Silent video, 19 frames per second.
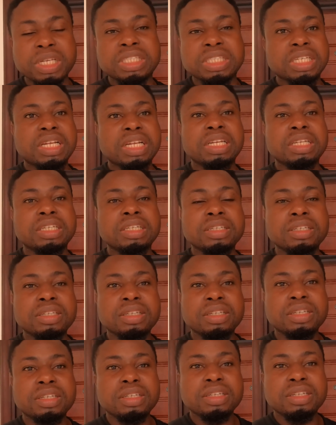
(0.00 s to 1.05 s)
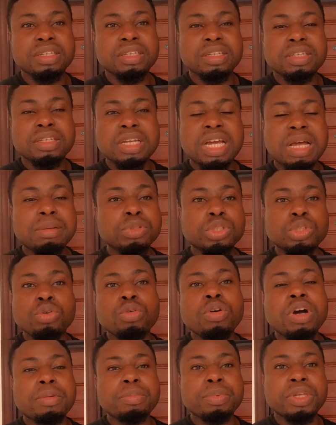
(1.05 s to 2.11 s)
basically. I'm
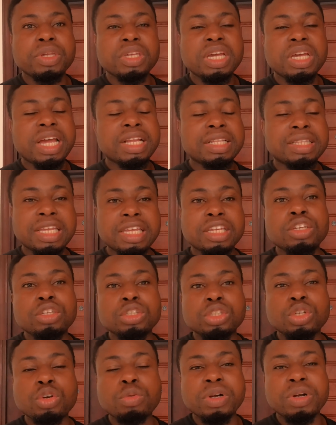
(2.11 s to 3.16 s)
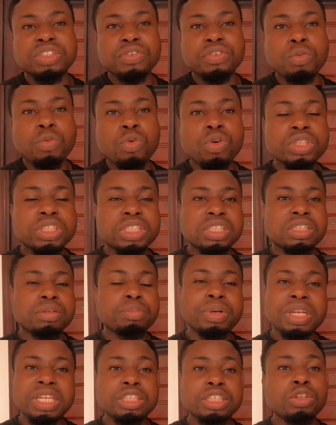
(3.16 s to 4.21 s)
so happy. I thank you so much for
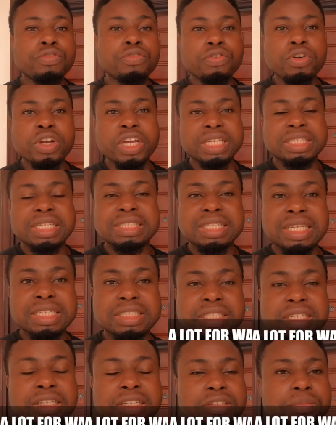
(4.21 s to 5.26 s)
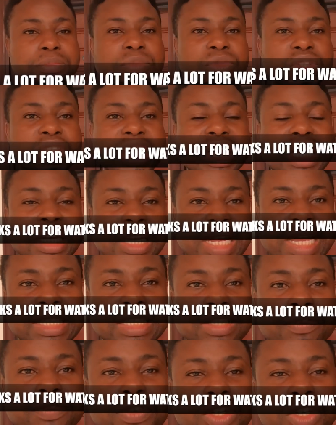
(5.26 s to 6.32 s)
watching. Please don't forget, as I said,
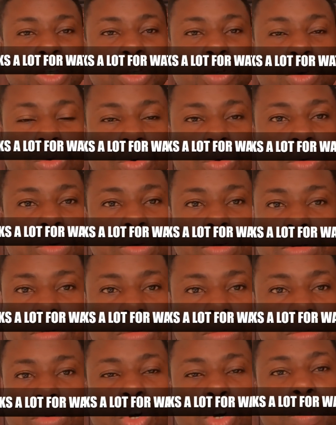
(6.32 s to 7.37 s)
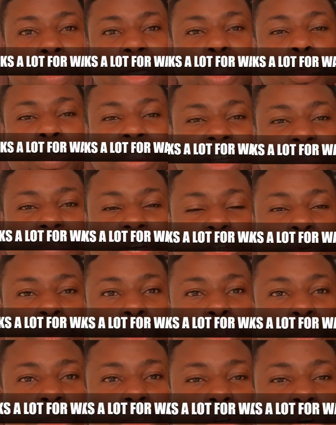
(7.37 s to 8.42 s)
like the video, comment whatever you
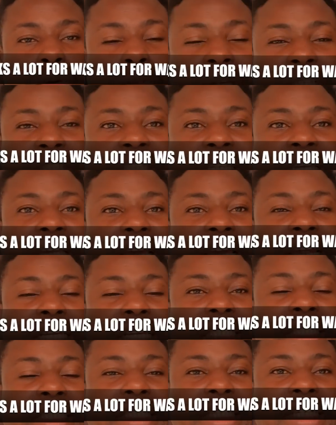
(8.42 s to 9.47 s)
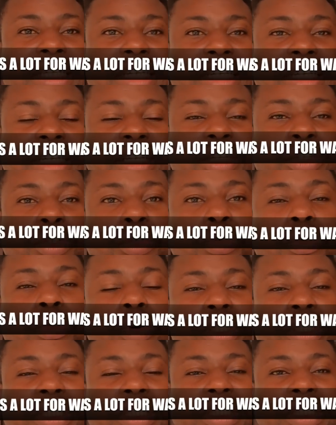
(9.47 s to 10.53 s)
want to comment, and do
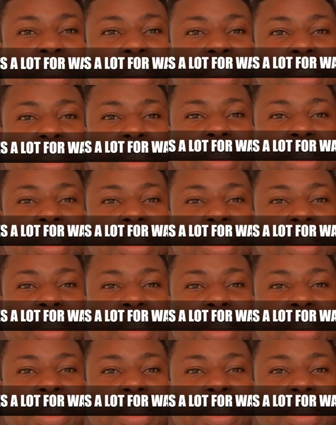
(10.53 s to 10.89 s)
what?